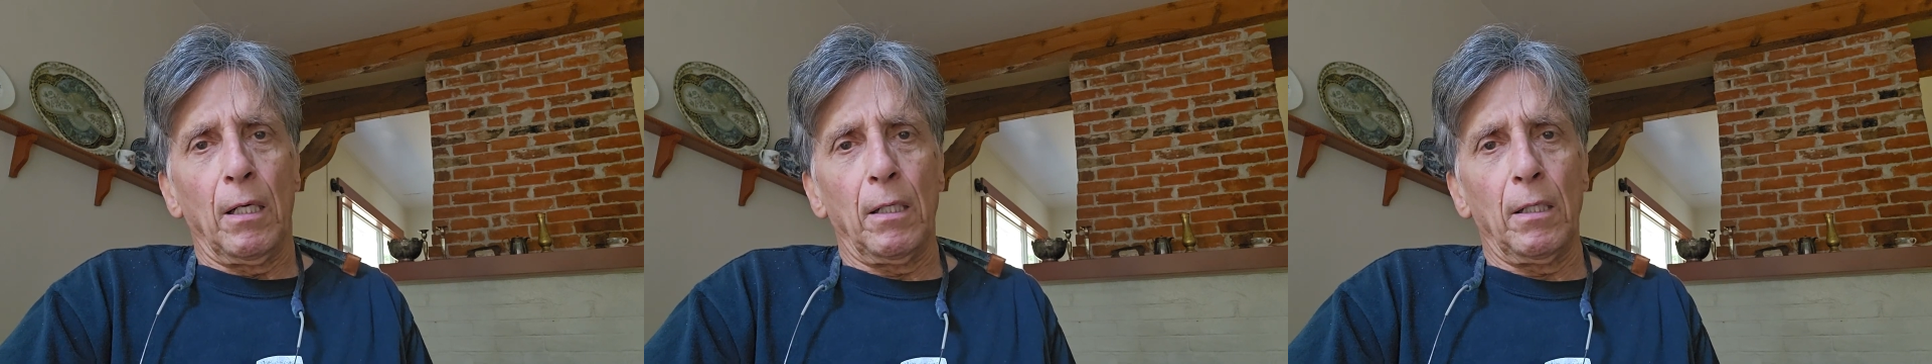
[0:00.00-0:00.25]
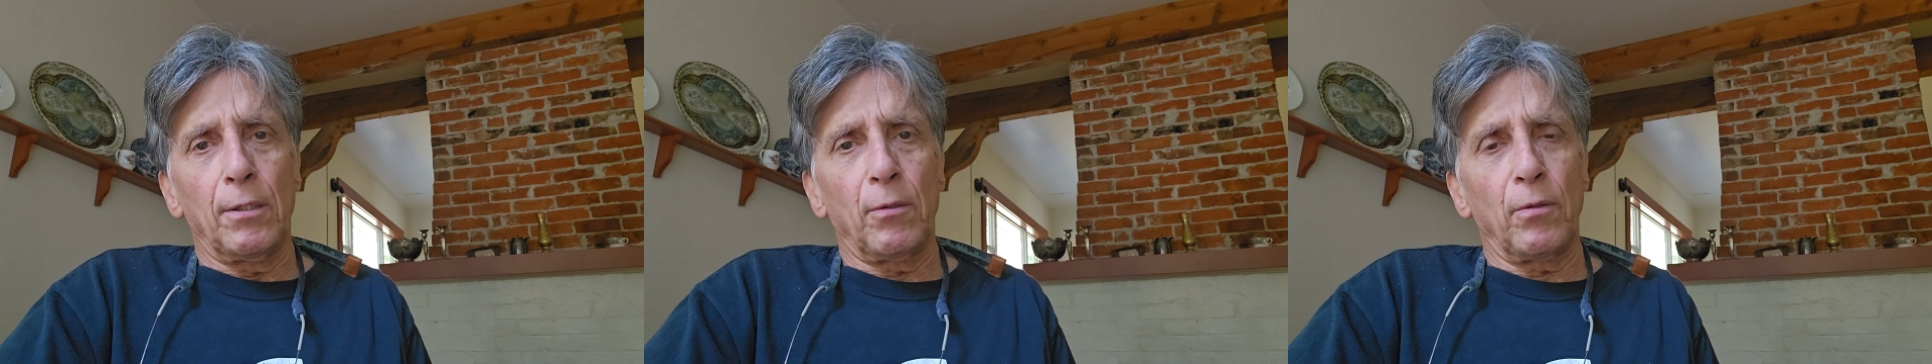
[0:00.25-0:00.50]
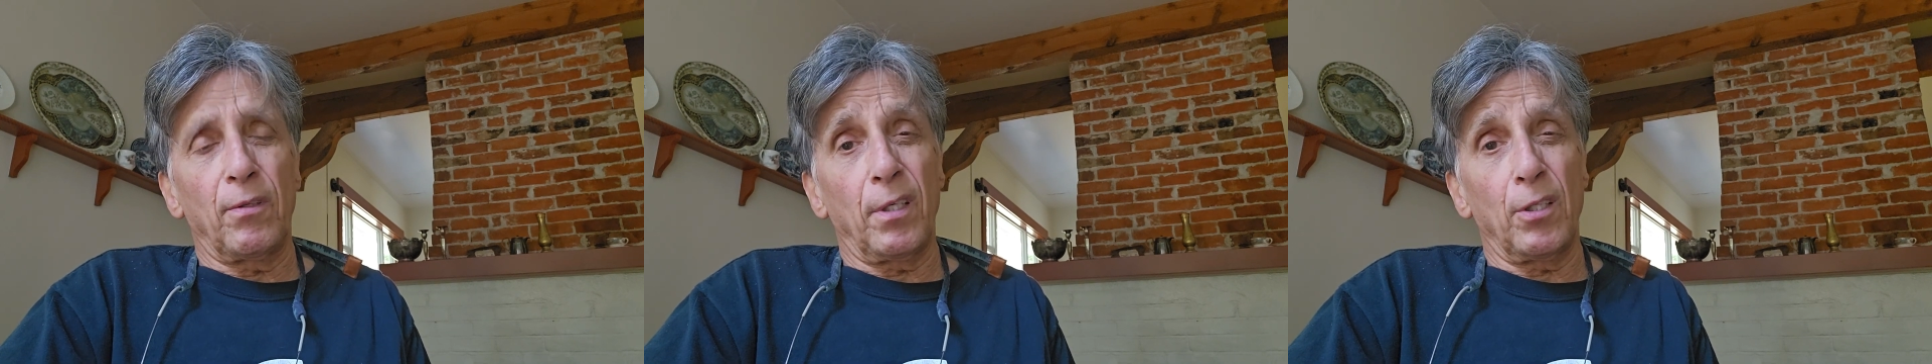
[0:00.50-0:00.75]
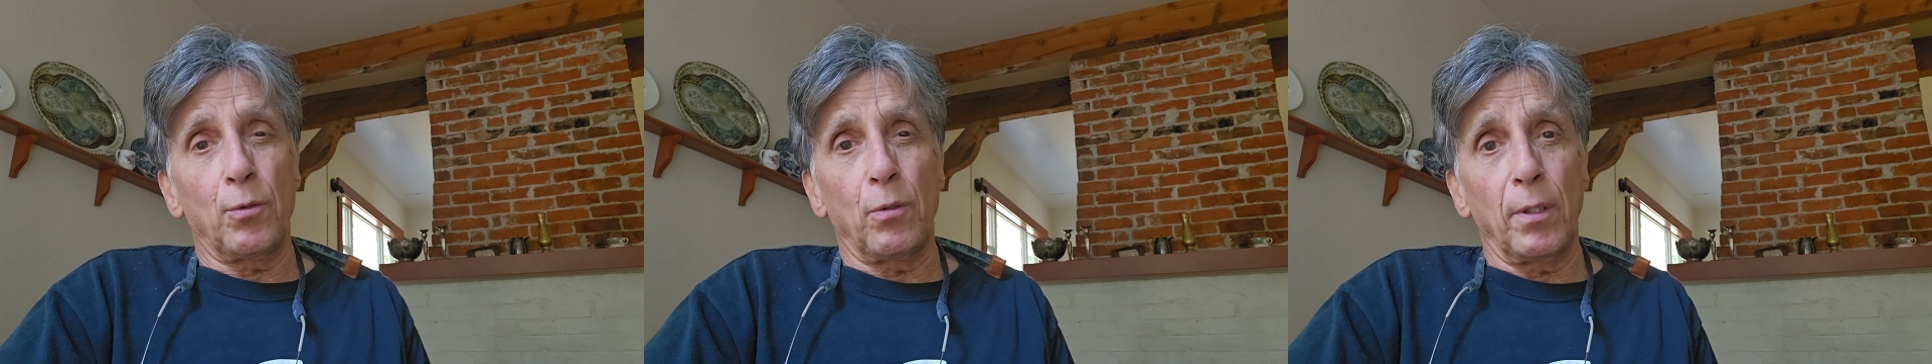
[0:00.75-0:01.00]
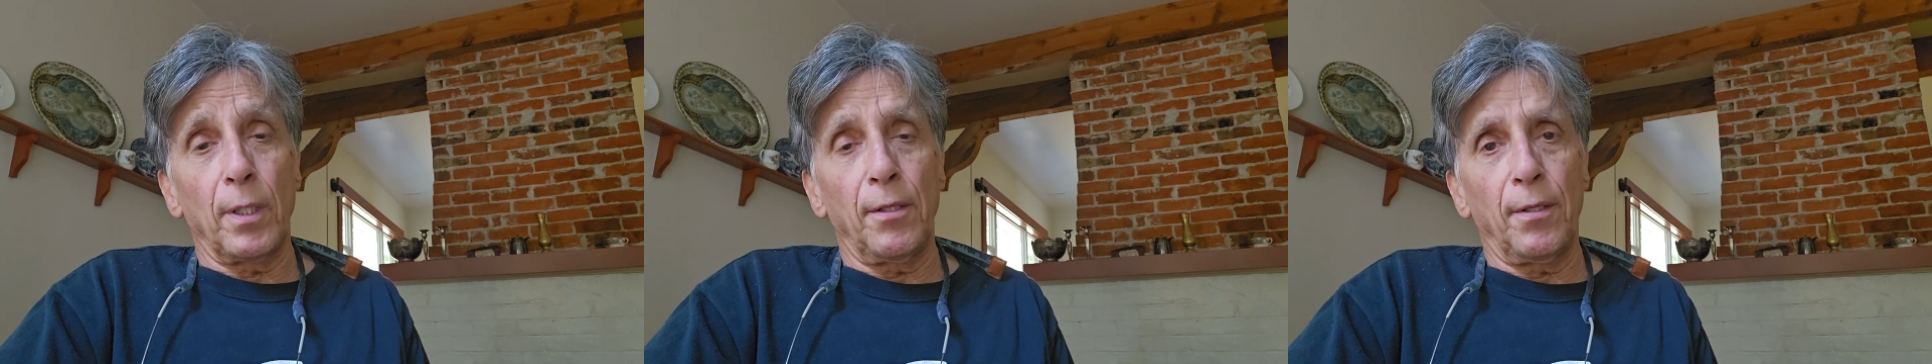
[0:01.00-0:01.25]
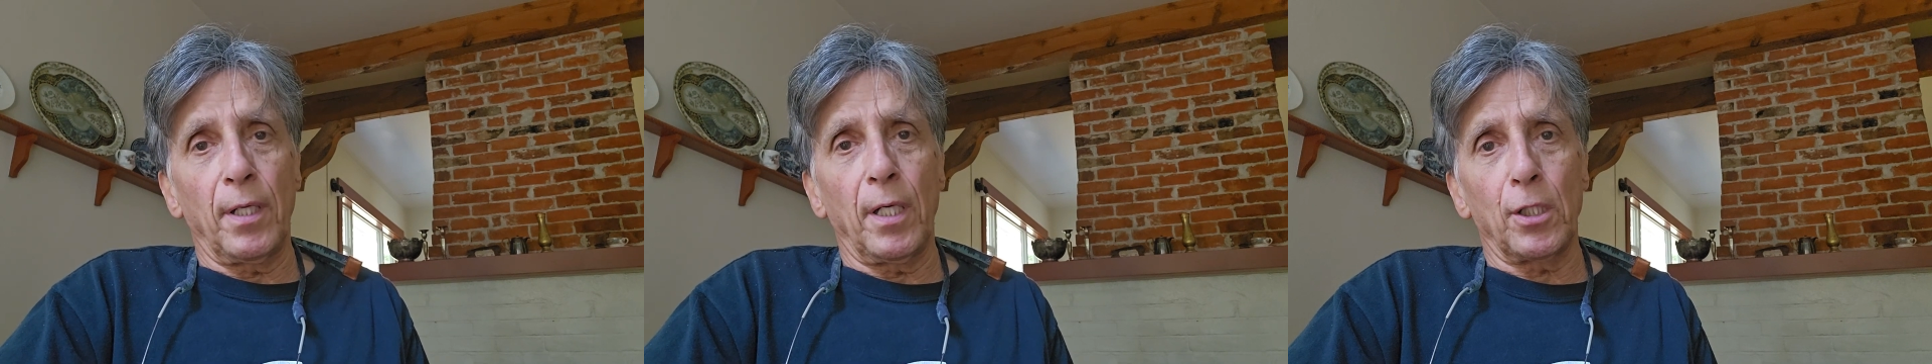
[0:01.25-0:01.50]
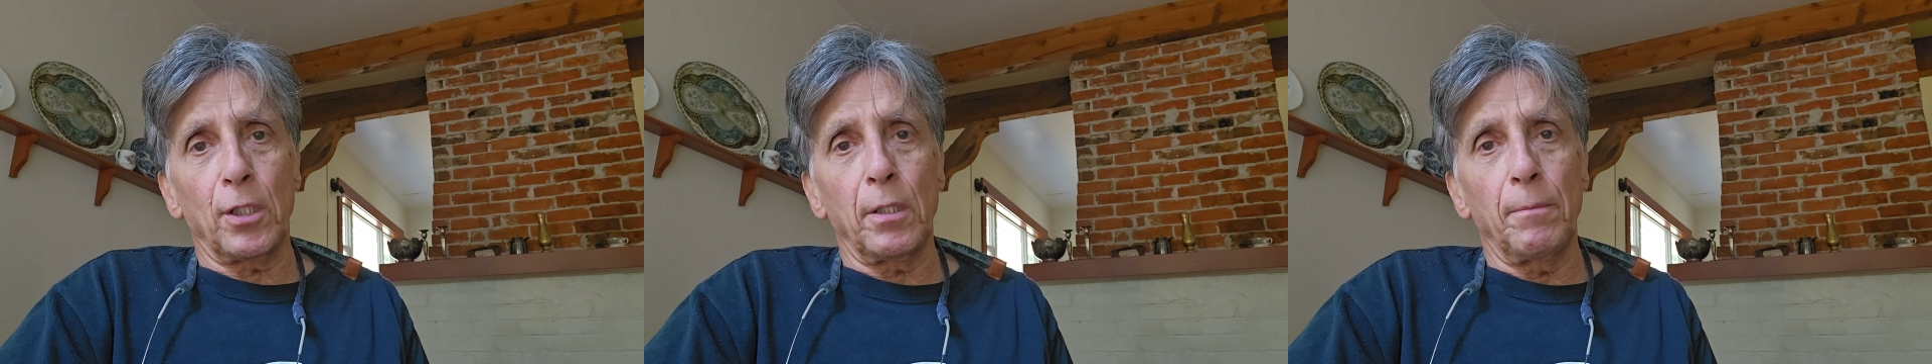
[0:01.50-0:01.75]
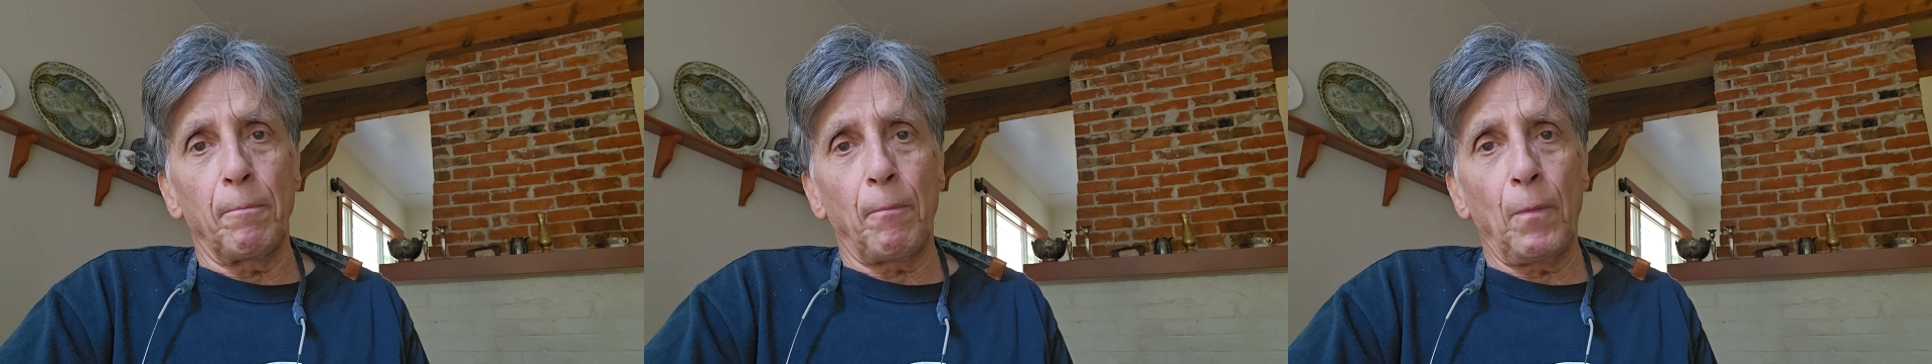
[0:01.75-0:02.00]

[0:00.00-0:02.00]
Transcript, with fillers: Uh, I don't think it's worth anything actually.